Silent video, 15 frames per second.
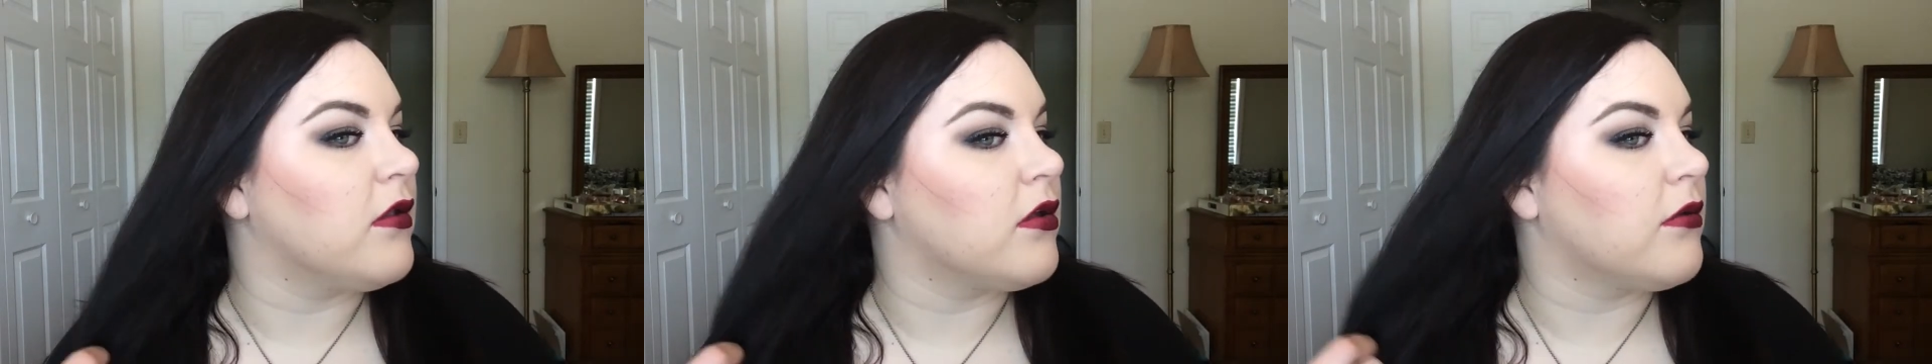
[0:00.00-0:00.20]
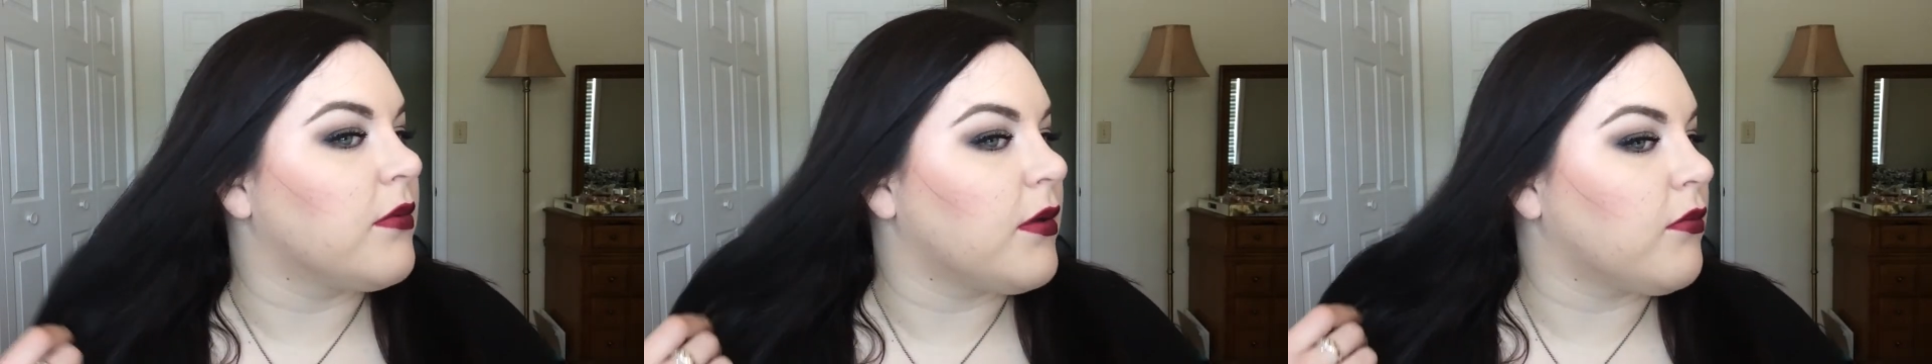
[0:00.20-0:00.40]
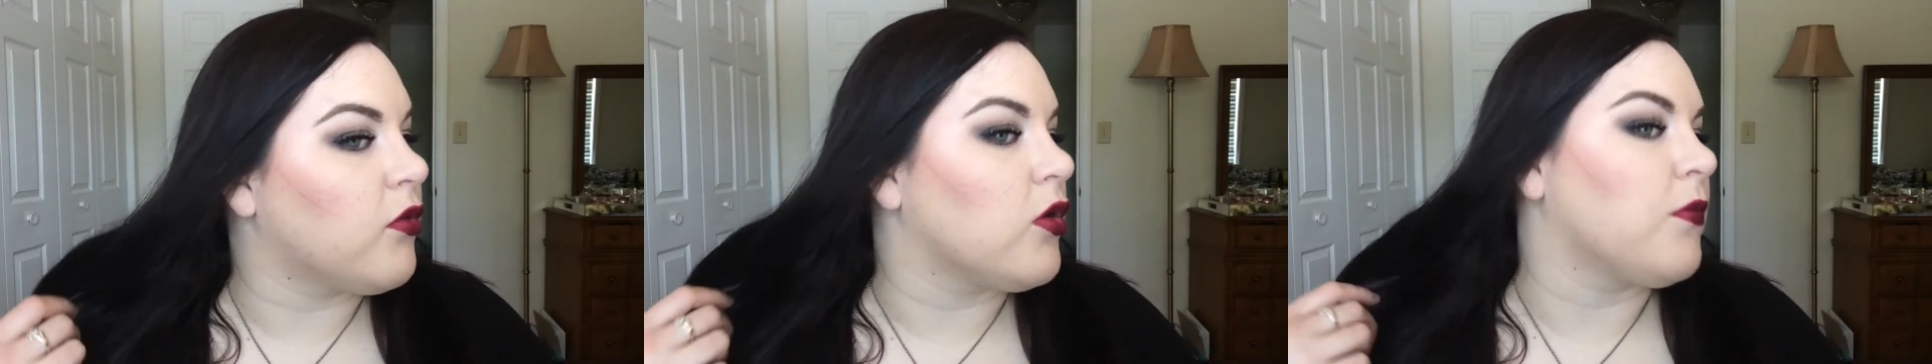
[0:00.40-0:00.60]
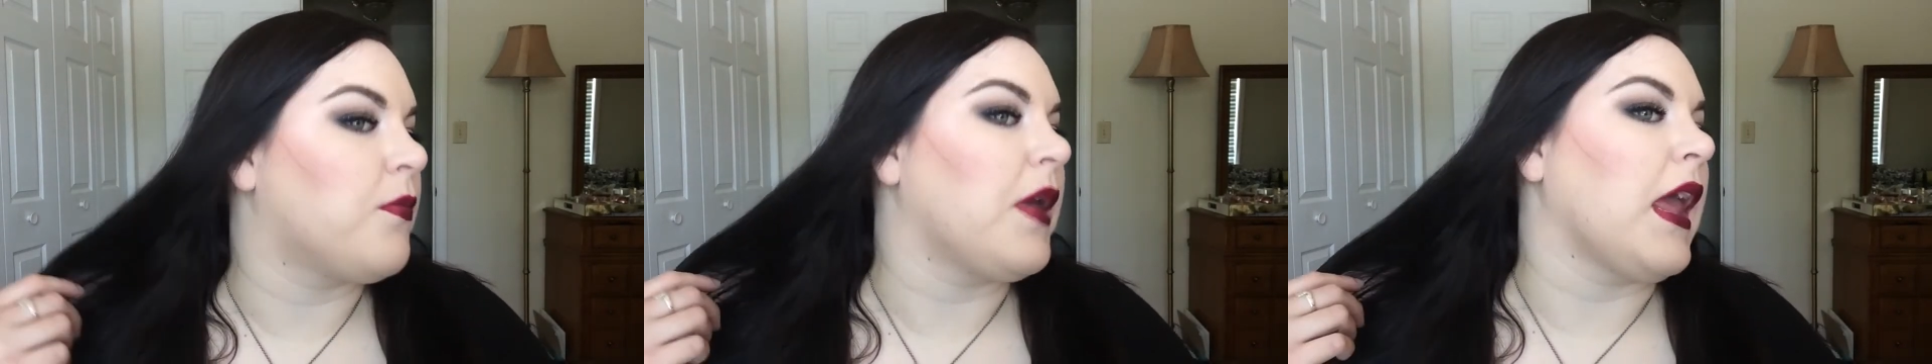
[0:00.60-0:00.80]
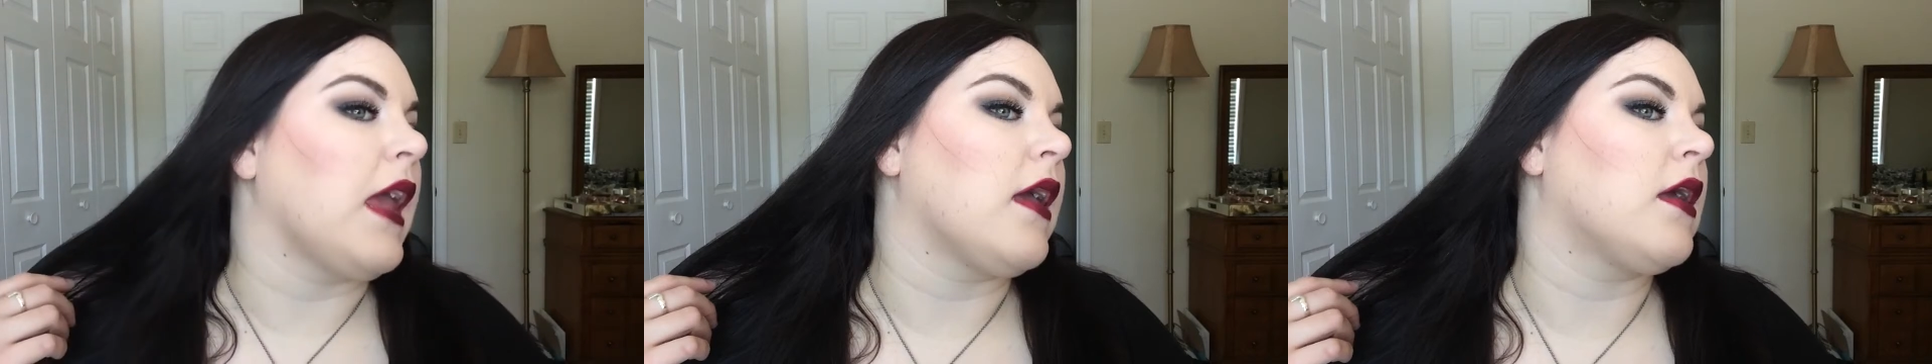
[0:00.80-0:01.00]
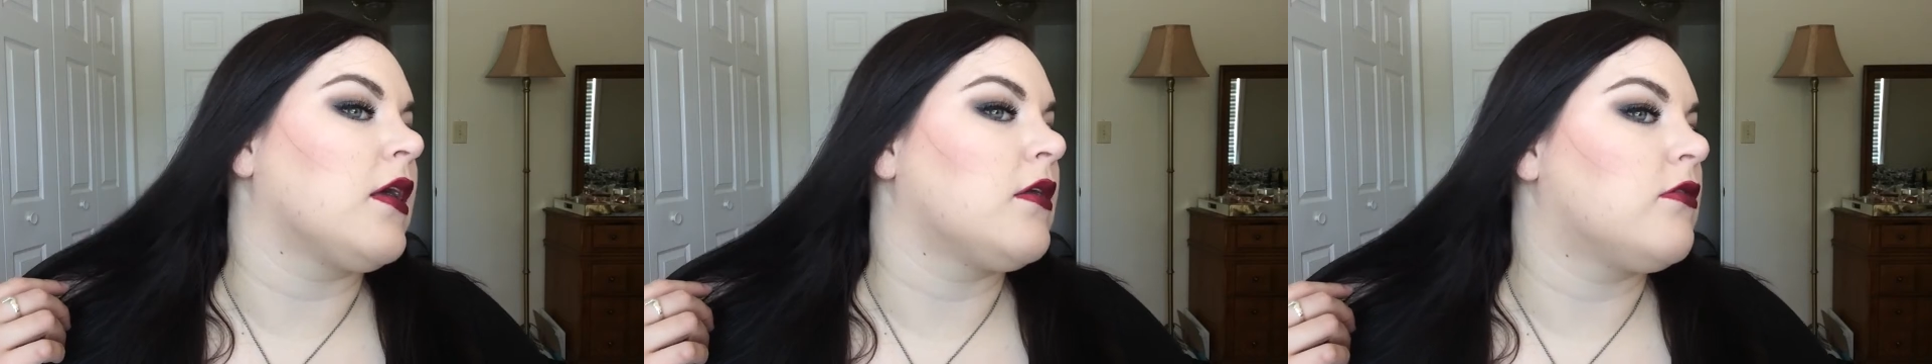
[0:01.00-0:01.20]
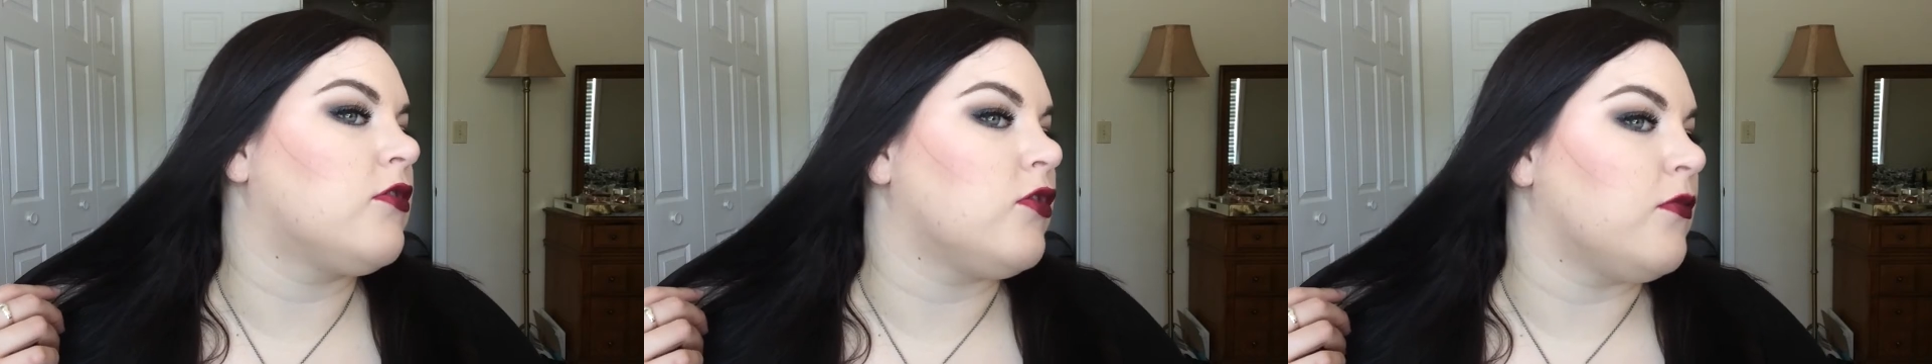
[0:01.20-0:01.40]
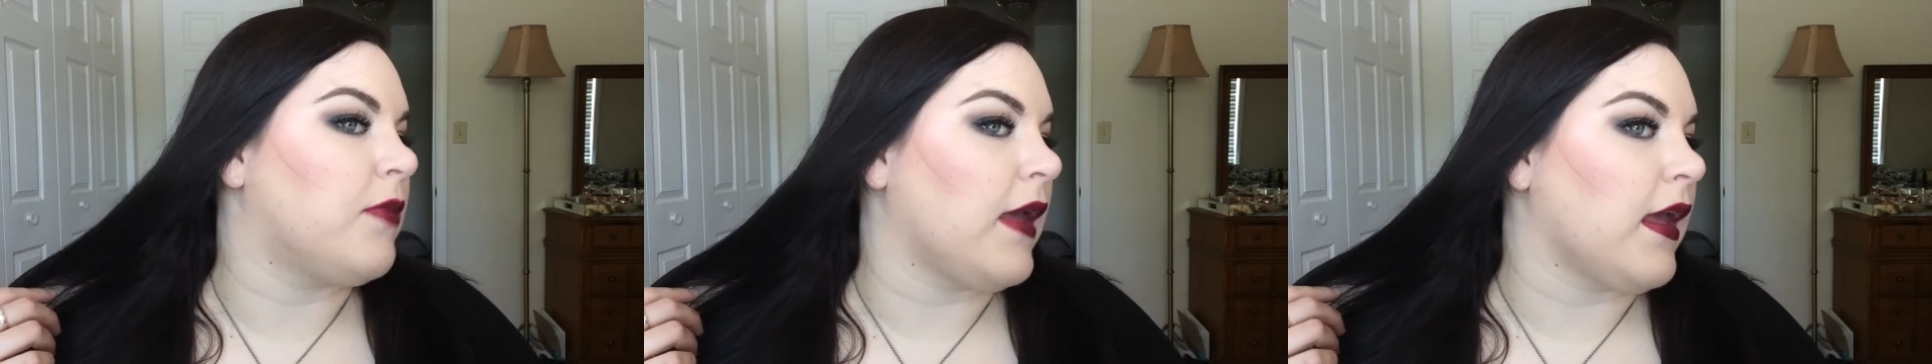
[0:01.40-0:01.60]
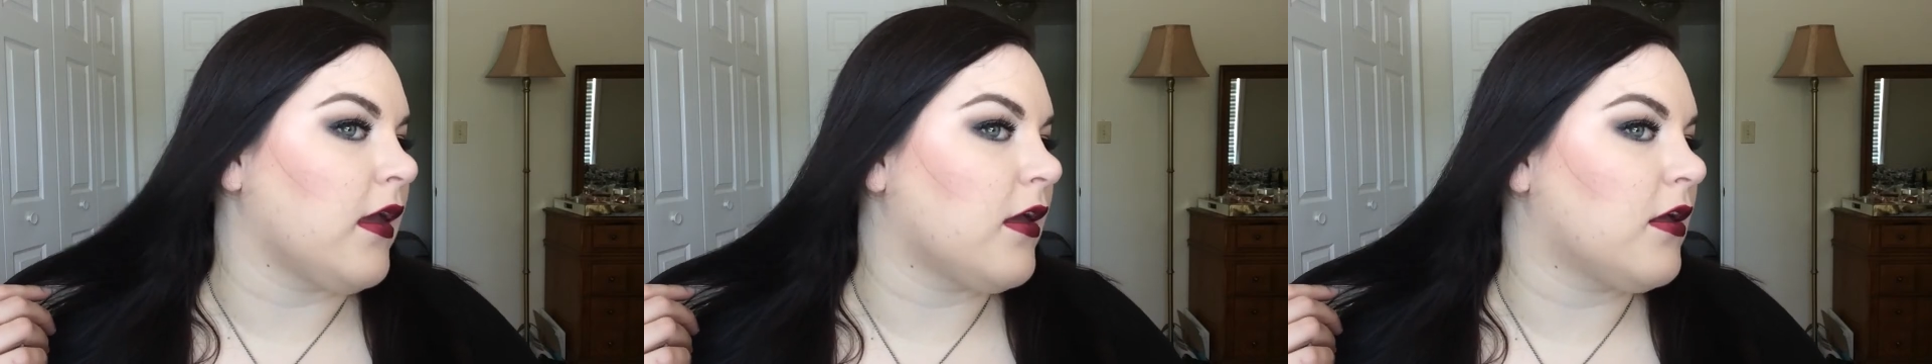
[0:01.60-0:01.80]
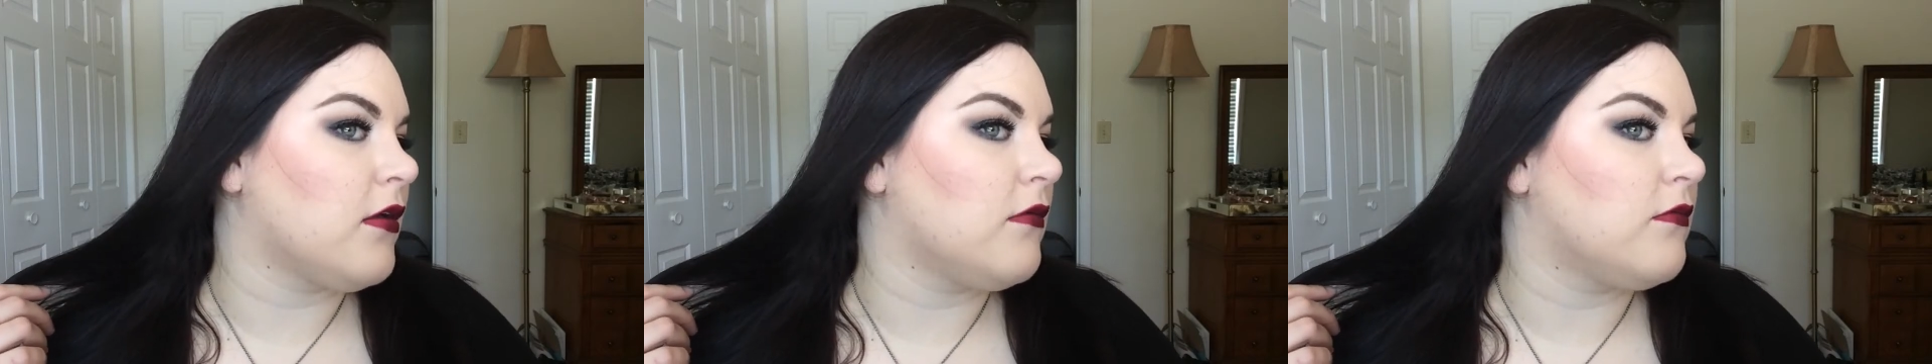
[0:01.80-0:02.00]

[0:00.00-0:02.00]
a little bit more pink, too pink.